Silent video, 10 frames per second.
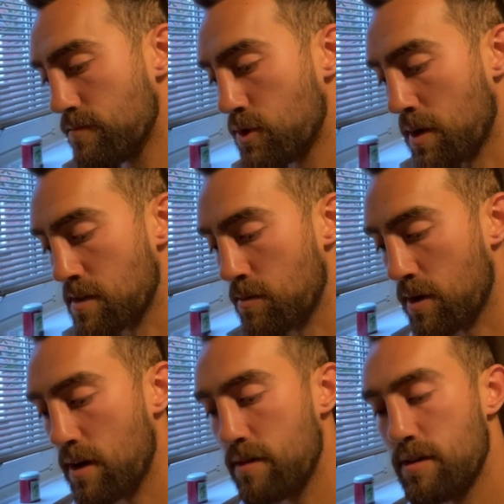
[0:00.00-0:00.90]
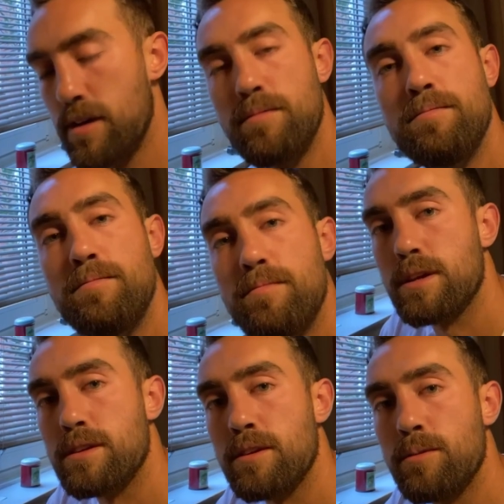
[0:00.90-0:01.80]
drink some more coffee,
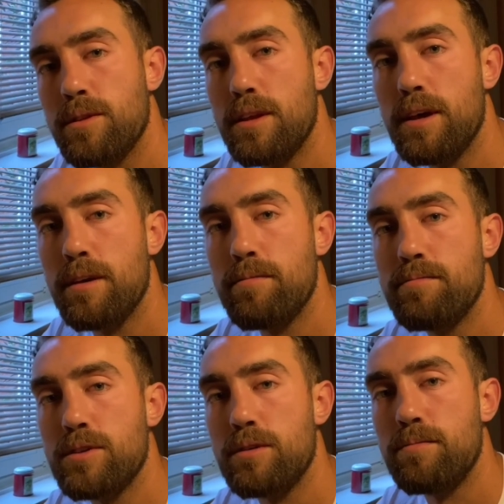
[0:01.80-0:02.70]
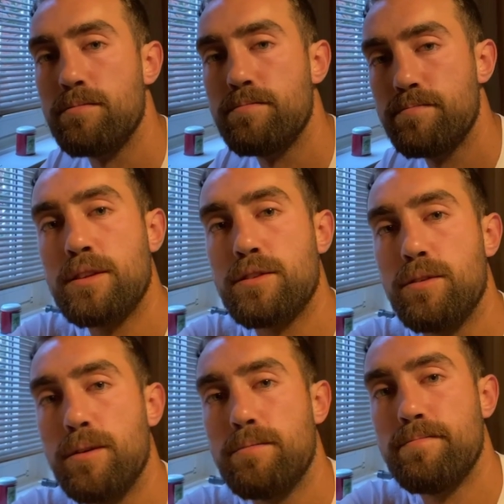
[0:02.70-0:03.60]
continue with the day. So let's do
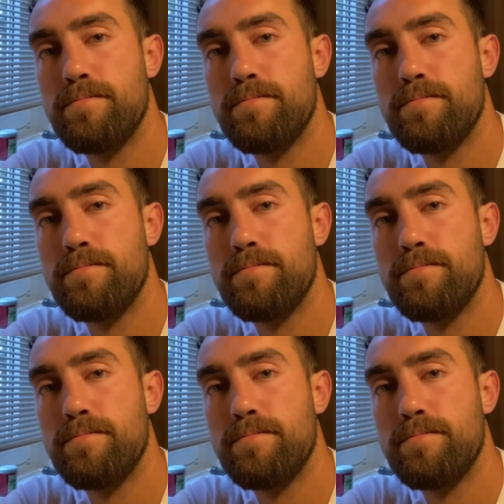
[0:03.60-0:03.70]
it.